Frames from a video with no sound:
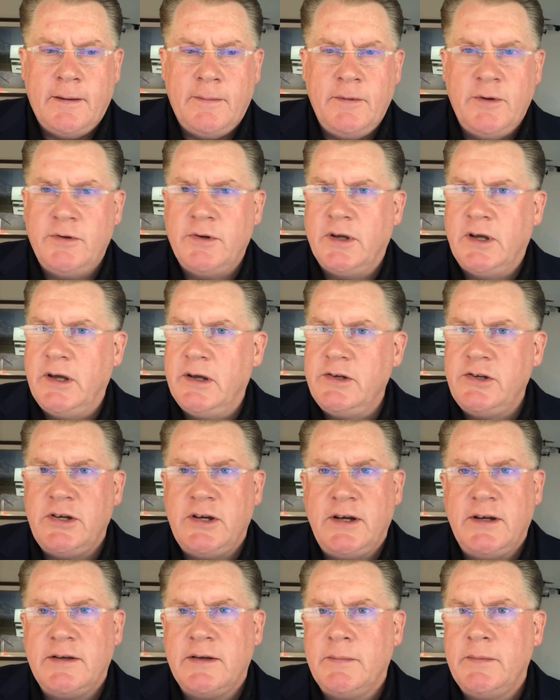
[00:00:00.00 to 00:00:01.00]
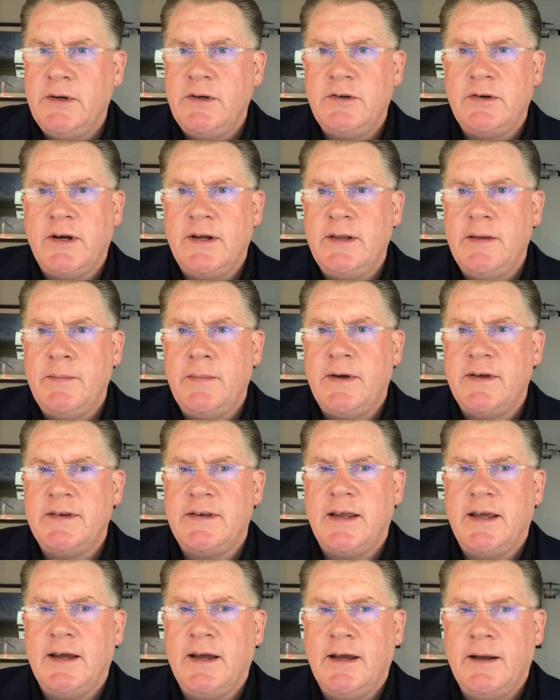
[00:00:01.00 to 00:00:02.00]
There's a good chance I'm going to trade the
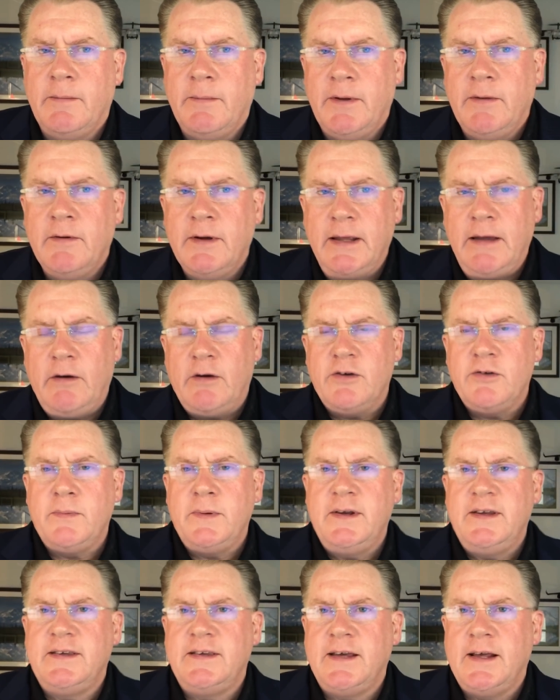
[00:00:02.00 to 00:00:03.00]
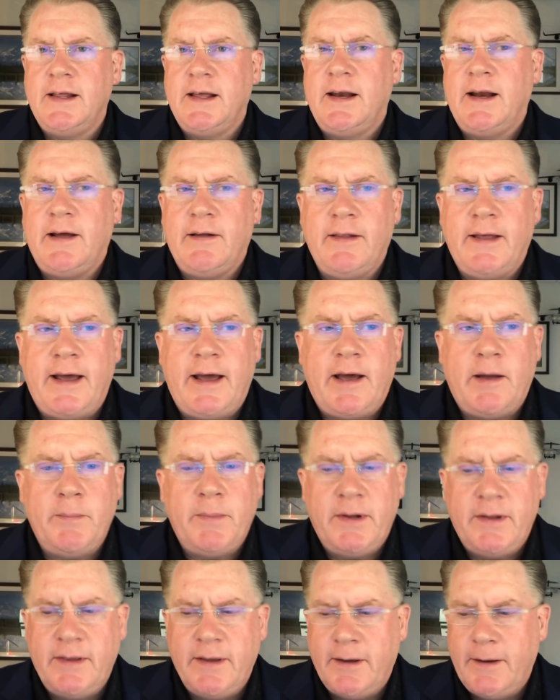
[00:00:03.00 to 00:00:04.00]
Mustang in. I mean, it really hurts me to say that out loud,
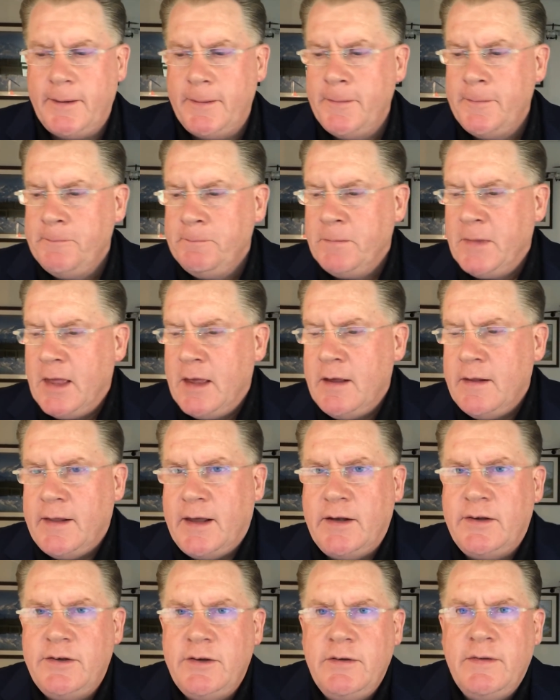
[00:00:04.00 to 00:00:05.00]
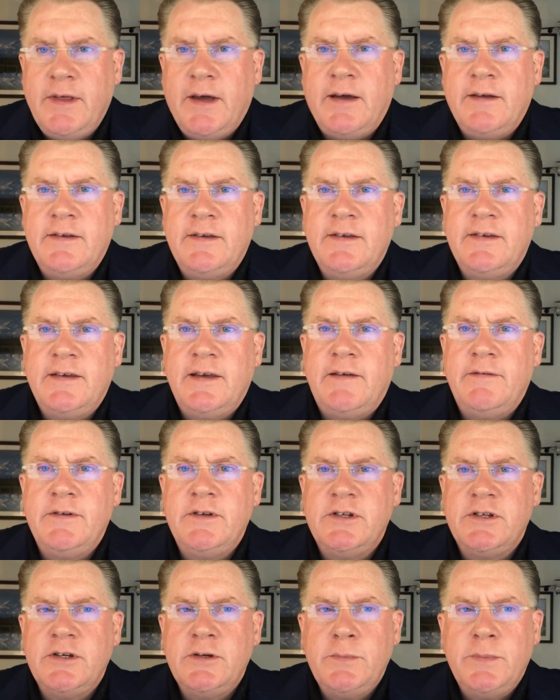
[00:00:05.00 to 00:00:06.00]
but that
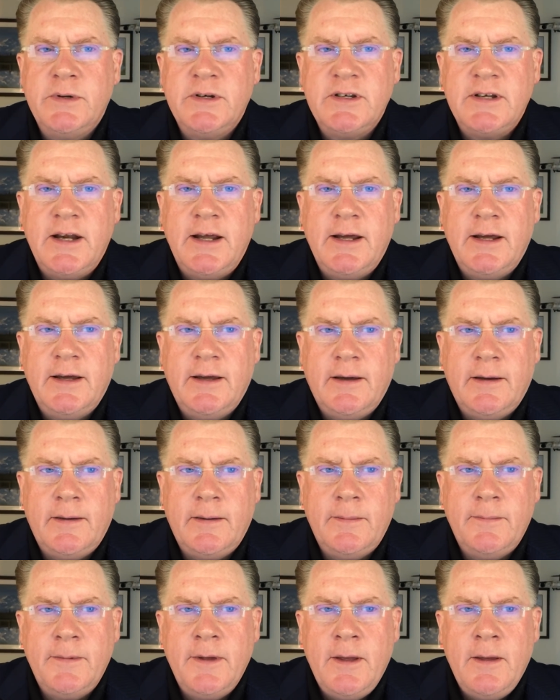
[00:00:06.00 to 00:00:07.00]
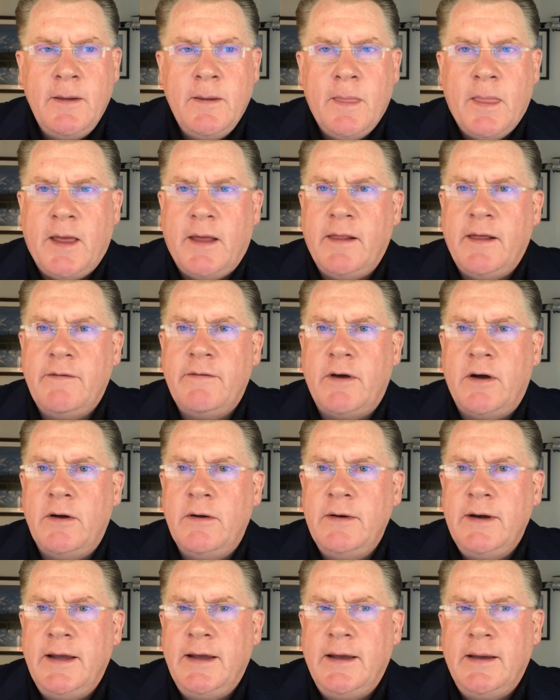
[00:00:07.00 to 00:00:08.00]
2007 Super Snake, I love
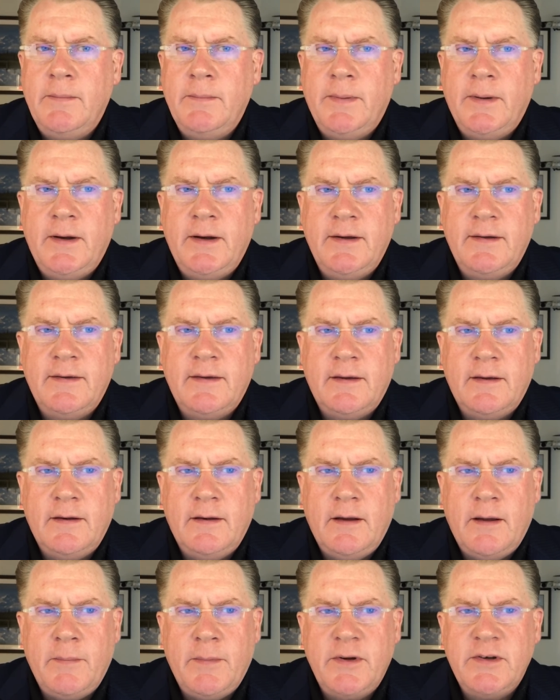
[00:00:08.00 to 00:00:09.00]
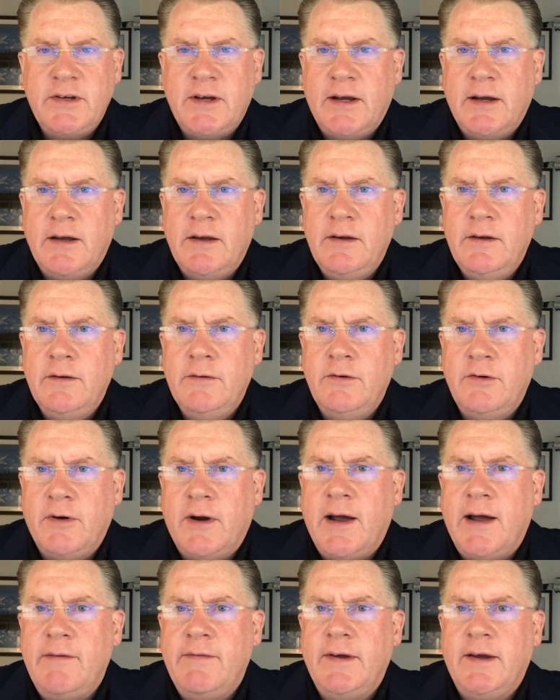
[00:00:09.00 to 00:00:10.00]
owning it, but it's not much I can do
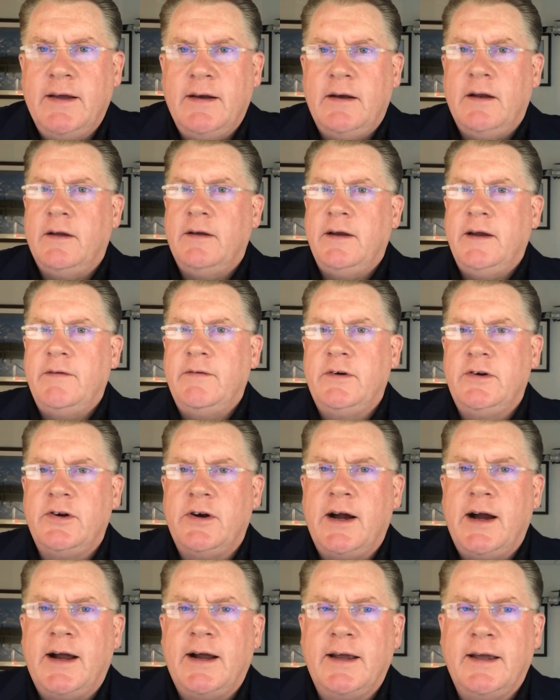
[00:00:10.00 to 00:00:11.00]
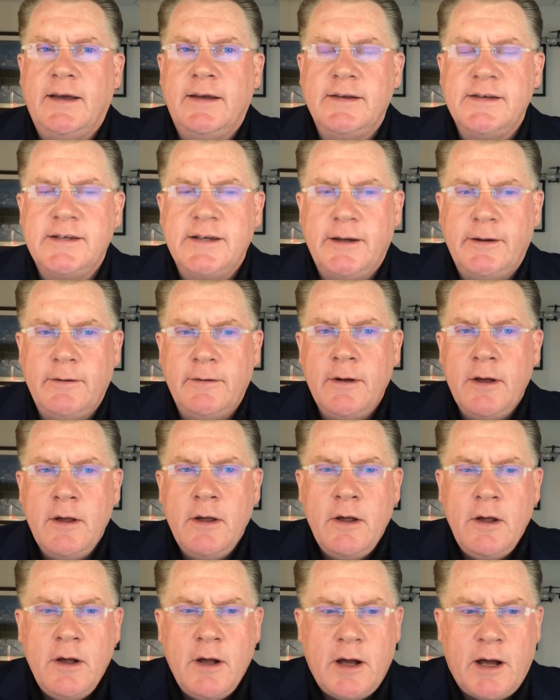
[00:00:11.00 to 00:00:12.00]
driving it, and I'll never track it. So
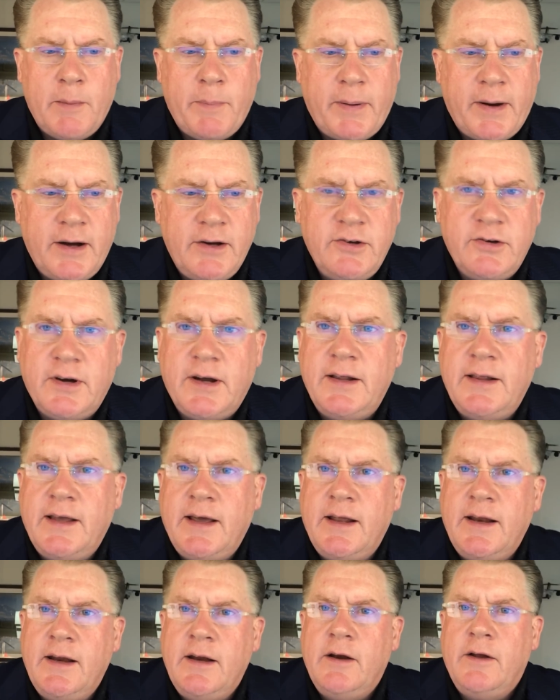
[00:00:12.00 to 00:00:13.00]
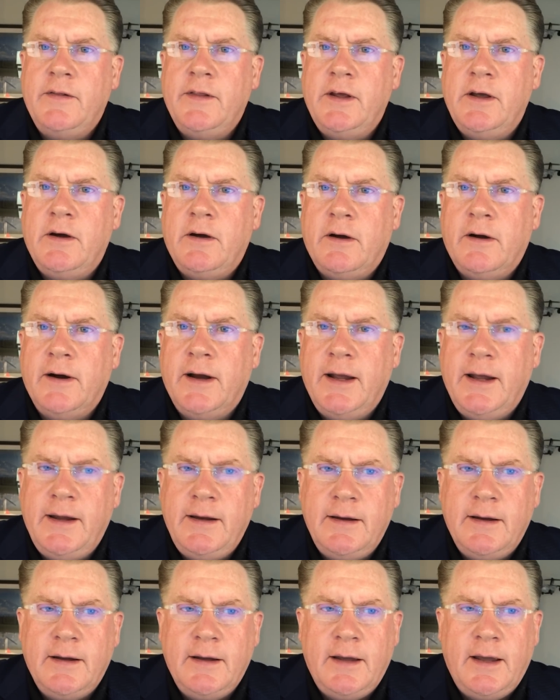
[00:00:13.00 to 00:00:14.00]
I'll probably trade that in on the
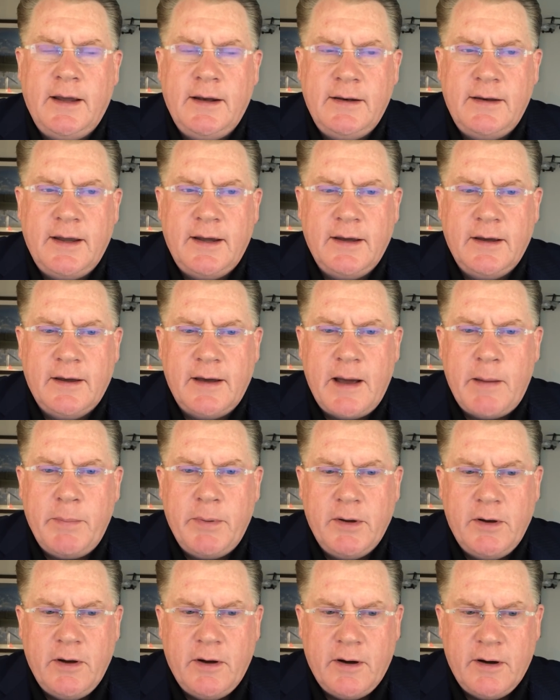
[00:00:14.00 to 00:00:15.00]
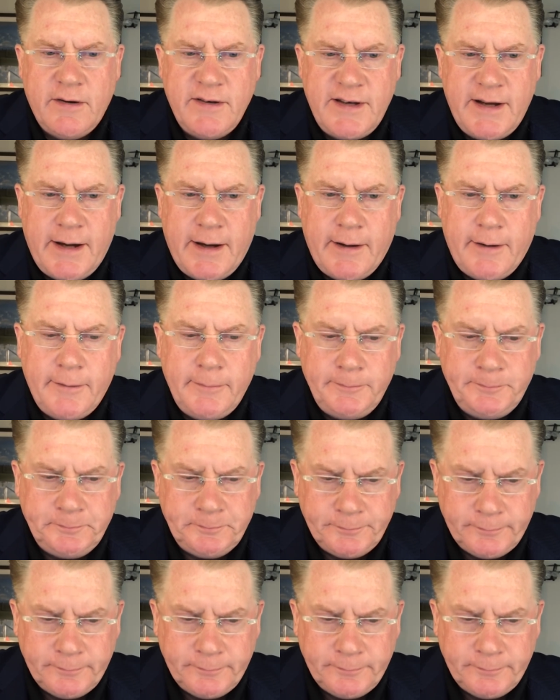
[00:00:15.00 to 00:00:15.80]
R8 and take a couple cars out.